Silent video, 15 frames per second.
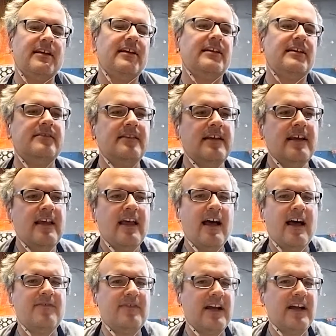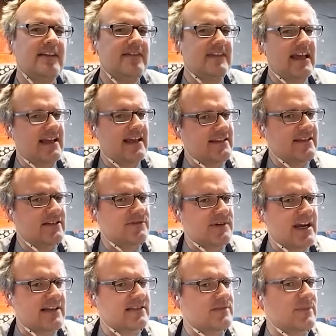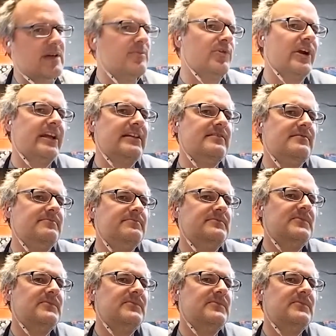And I find that that interacts in my brain